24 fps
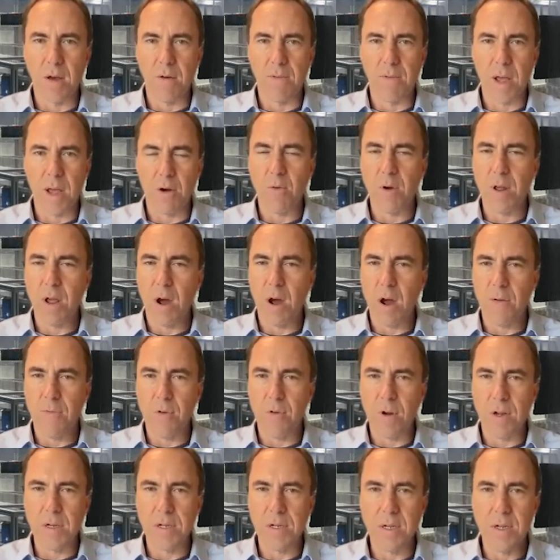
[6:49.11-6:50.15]
equity
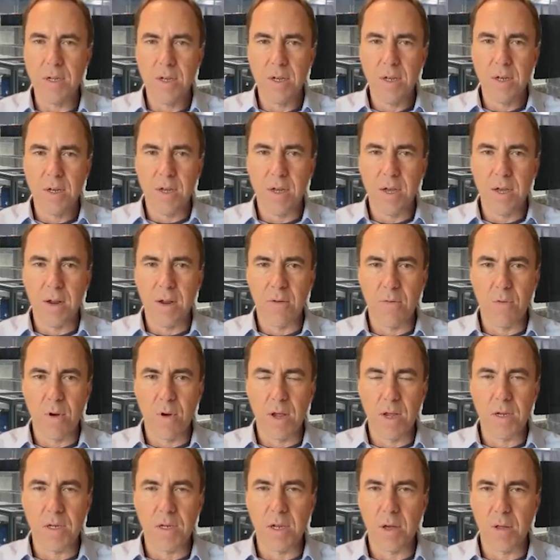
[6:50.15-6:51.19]
offerings and have
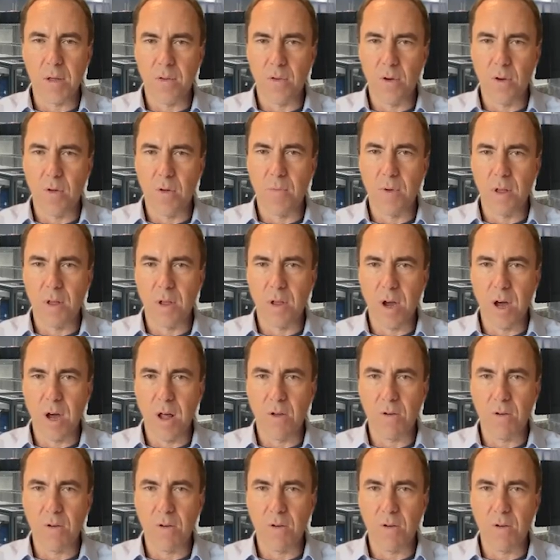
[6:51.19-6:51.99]
raised $30 million